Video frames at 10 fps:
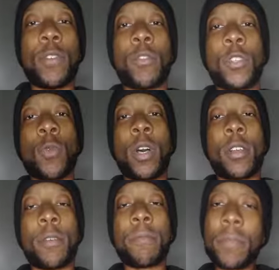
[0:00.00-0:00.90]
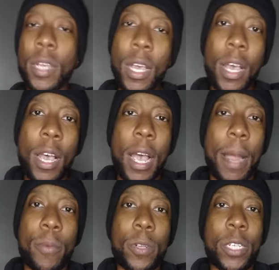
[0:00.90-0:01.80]
viewers, welcome.
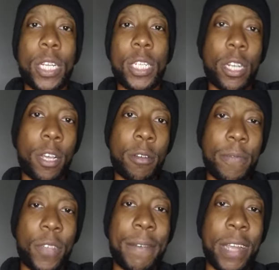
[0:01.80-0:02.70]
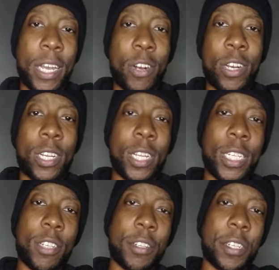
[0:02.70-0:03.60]
I appreciate y'all. If you have not already done so,